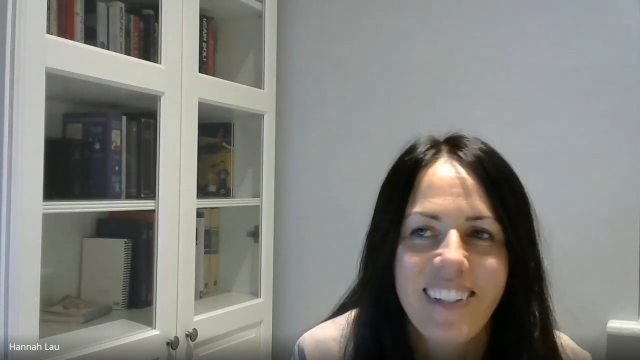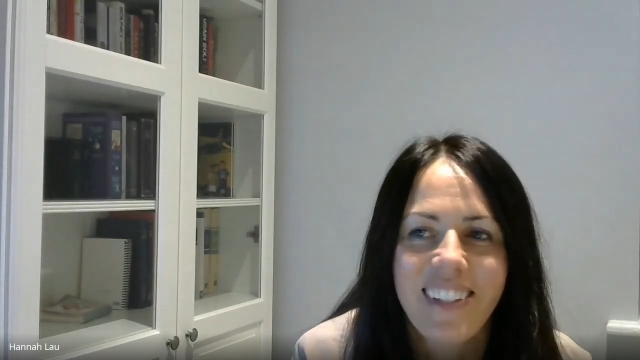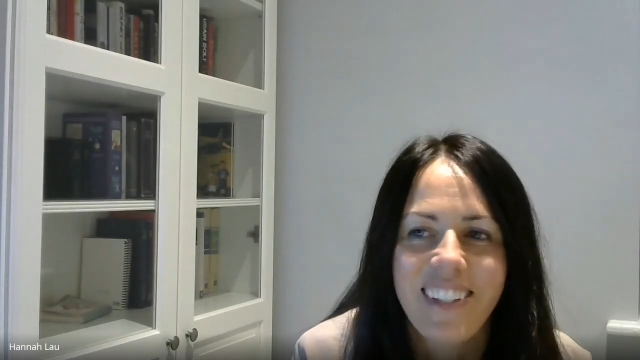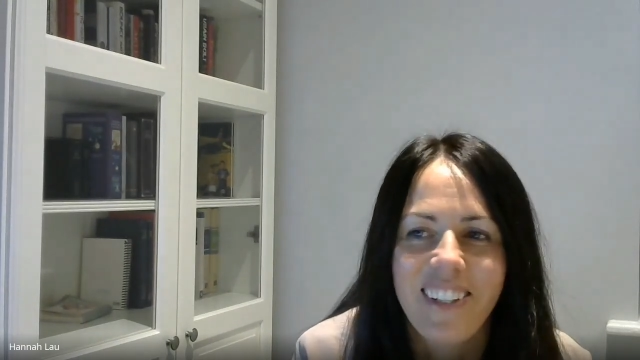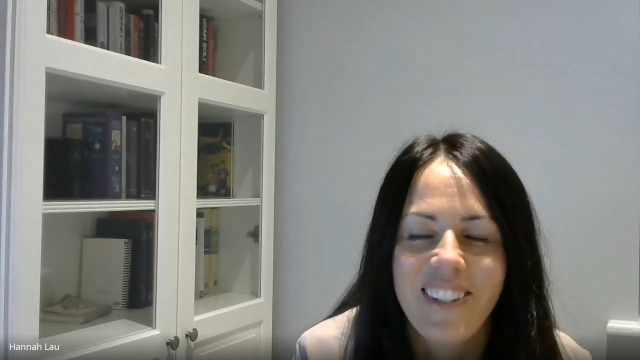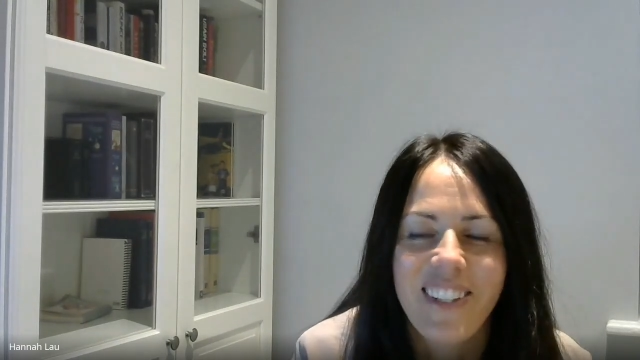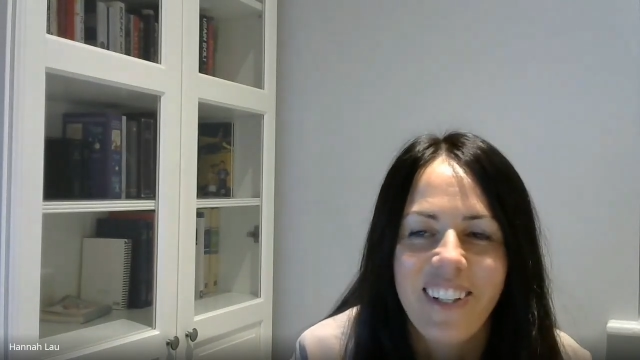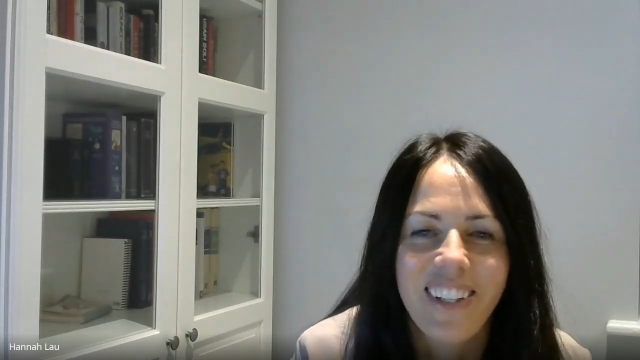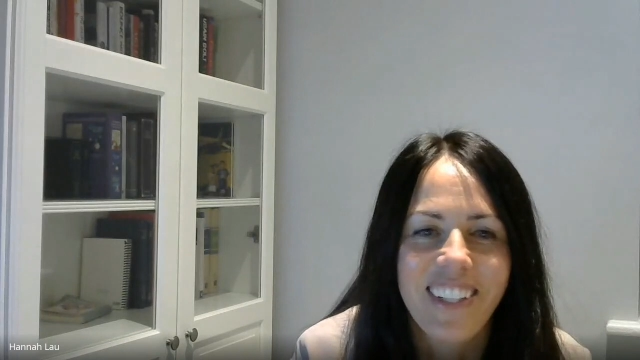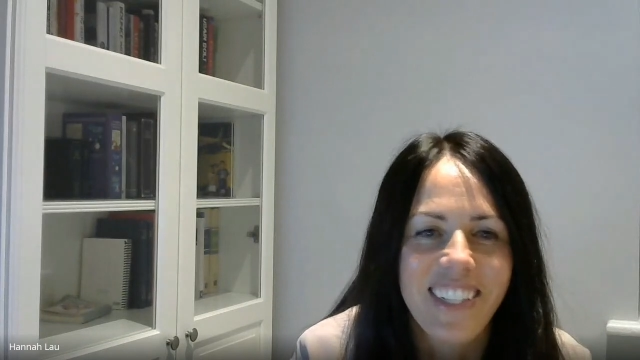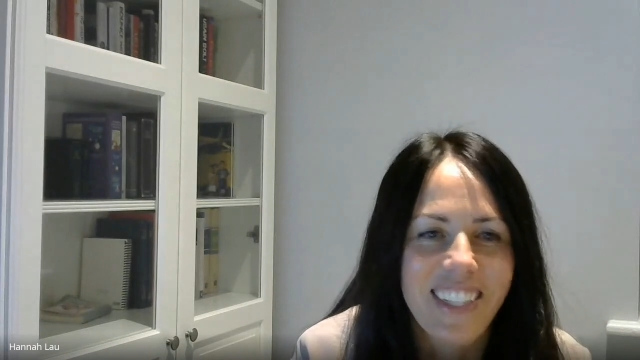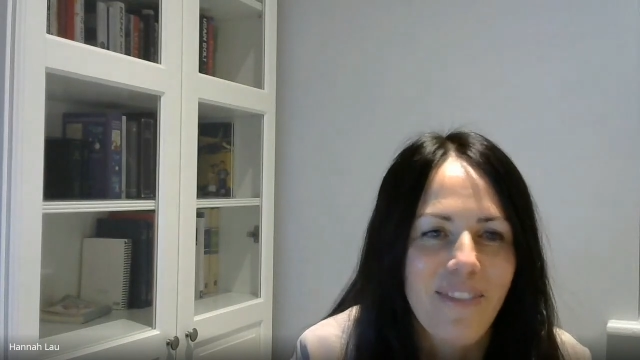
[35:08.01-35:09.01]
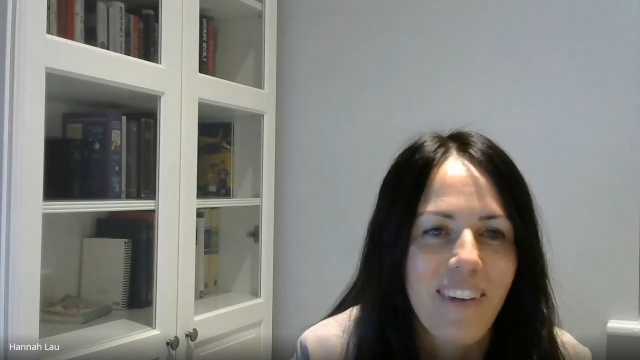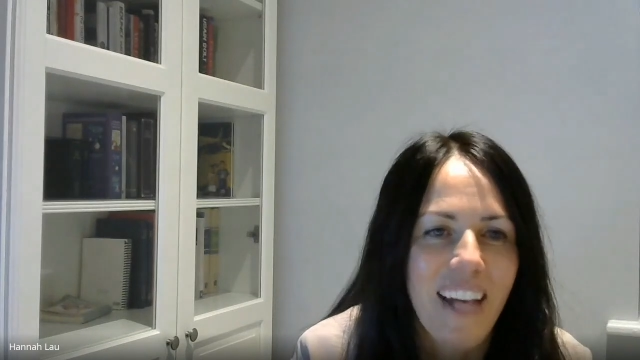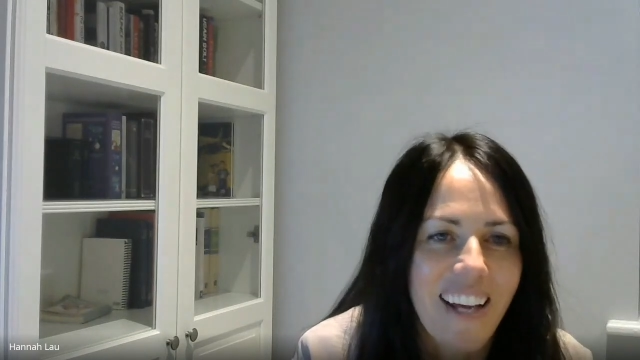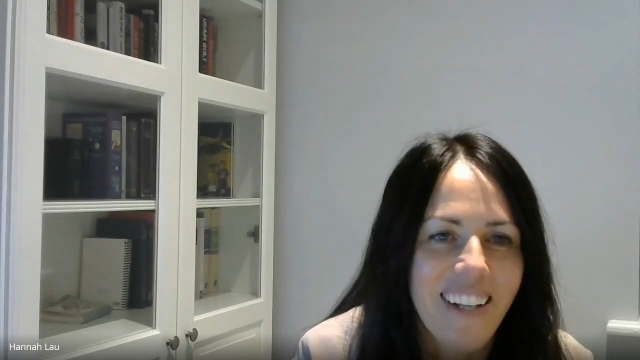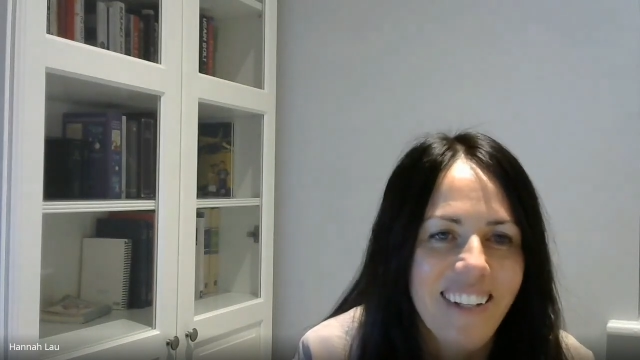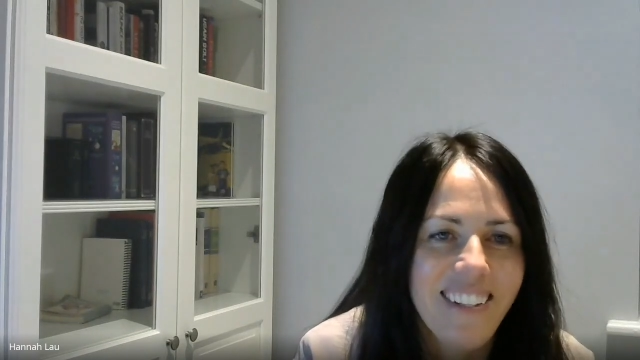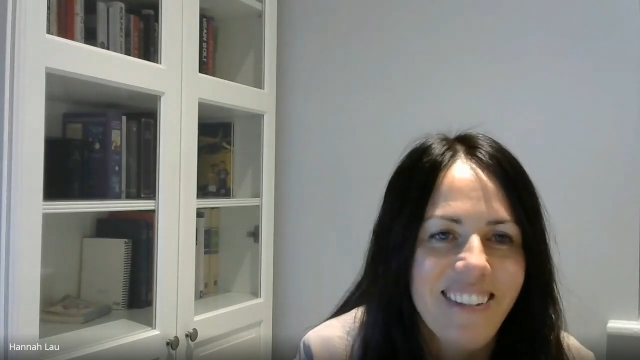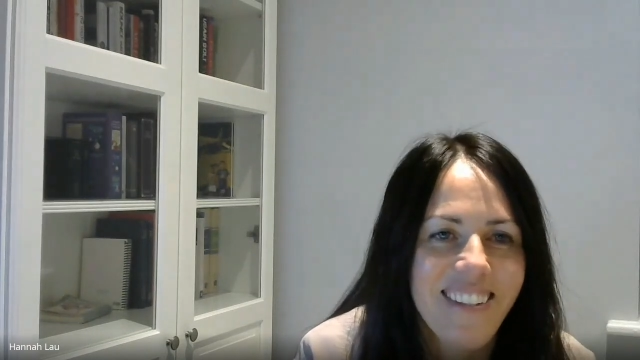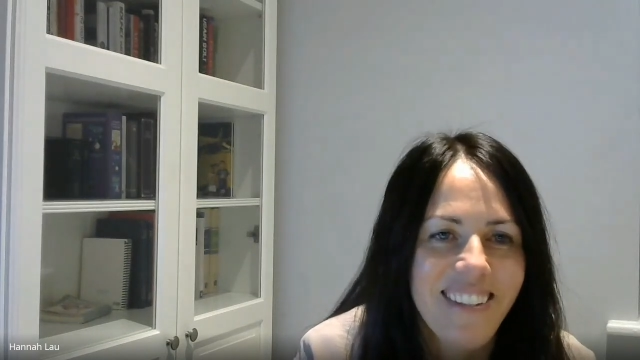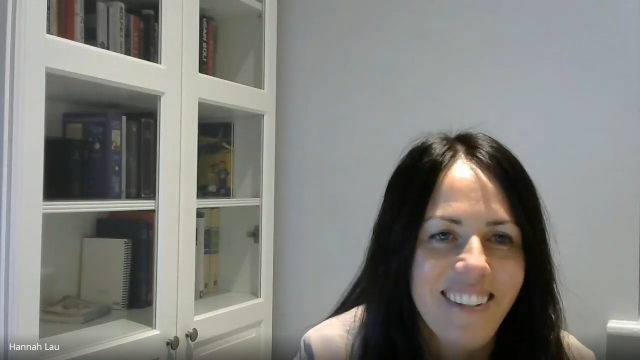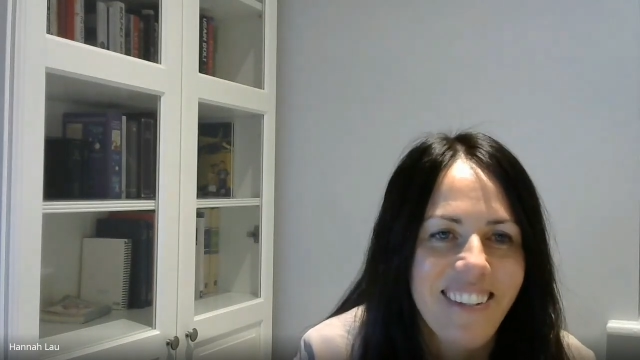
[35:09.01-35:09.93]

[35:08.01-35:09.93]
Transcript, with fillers: you know, Scotland is flats,